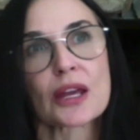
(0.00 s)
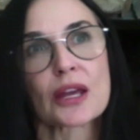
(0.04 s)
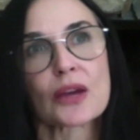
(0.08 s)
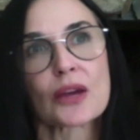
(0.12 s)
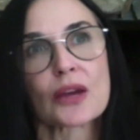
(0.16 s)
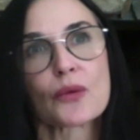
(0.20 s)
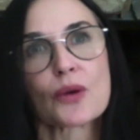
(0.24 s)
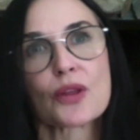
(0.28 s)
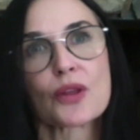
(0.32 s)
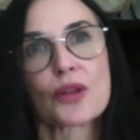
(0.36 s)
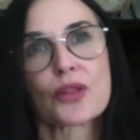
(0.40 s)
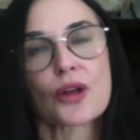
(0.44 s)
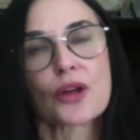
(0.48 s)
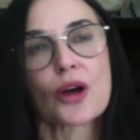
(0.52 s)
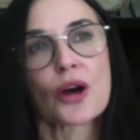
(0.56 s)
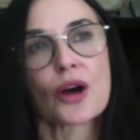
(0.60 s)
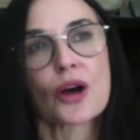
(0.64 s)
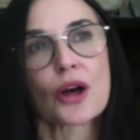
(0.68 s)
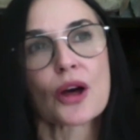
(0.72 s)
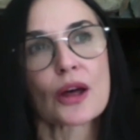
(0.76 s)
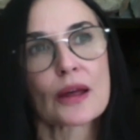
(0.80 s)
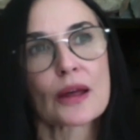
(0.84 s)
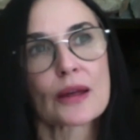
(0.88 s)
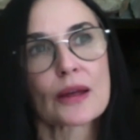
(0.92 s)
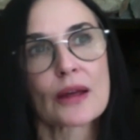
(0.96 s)
with
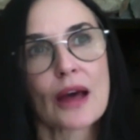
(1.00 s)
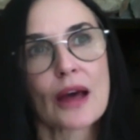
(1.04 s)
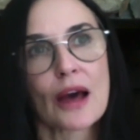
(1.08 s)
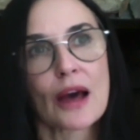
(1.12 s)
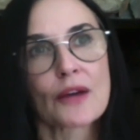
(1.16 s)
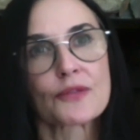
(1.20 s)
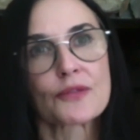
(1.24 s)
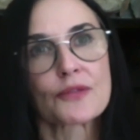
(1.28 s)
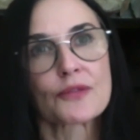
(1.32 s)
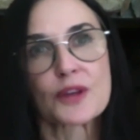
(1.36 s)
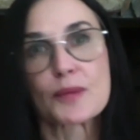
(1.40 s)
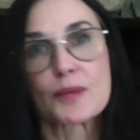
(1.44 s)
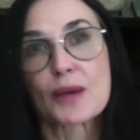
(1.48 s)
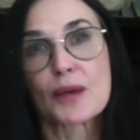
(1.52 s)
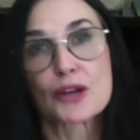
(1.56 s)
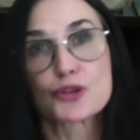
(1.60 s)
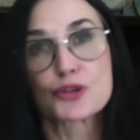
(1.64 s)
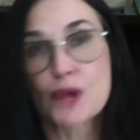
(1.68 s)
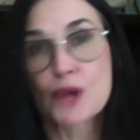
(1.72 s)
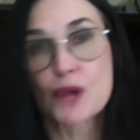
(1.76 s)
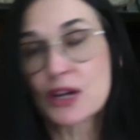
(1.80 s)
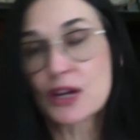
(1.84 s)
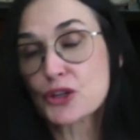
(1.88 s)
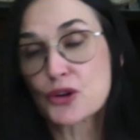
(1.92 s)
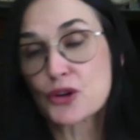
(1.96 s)
a female
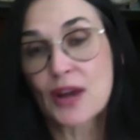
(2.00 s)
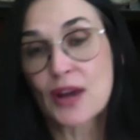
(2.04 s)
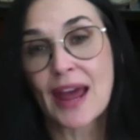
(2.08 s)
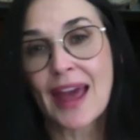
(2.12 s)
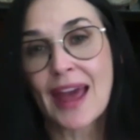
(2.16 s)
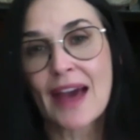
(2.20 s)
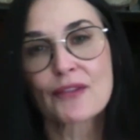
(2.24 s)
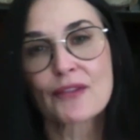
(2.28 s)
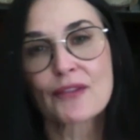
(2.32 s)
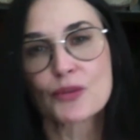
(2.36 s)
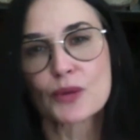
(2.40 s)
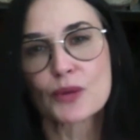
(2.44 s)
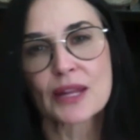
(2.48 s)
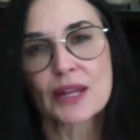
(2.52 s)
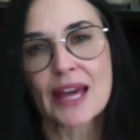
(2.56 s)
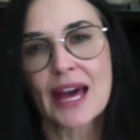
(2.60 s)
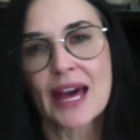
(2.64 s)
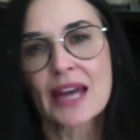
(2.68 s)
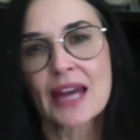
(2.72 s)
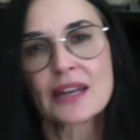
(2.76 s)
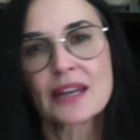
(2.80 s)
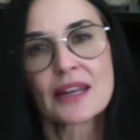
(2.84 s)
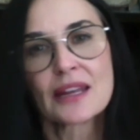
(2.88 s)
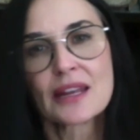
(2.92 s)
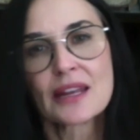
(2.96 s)
director, and I haven't really
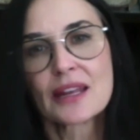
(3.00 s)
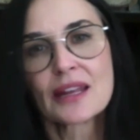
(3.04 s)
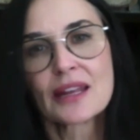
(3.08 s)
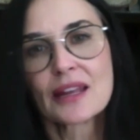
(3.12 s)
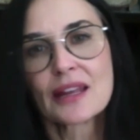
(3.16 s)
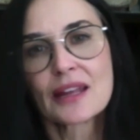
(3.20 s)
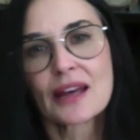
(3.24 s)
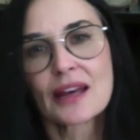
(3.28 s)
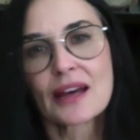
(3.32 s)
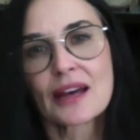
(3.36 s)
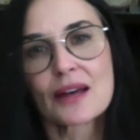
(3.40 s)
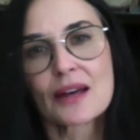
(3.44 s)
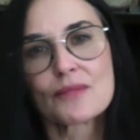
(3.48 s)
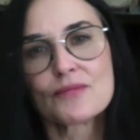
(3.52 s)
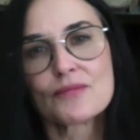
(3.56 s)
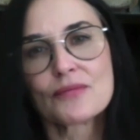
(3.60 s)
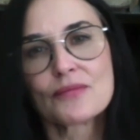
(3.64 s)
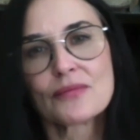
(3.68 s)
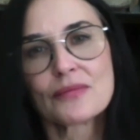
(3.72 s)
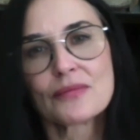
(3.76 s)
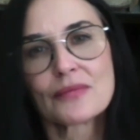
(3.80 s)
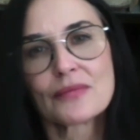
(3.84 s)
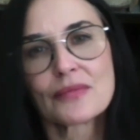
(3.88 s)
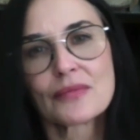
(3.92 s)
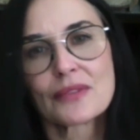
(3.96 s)
had
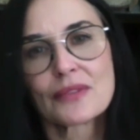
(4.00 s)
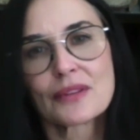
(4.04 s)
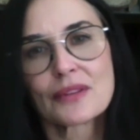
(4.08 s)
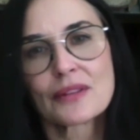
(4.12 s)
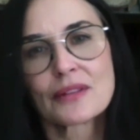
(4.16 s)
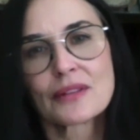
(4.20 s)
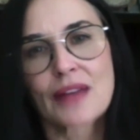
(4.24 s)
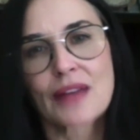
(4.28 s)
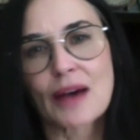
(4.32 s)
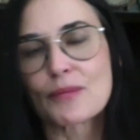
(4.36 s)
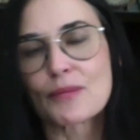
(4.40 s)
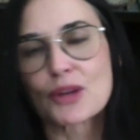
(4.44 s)
that much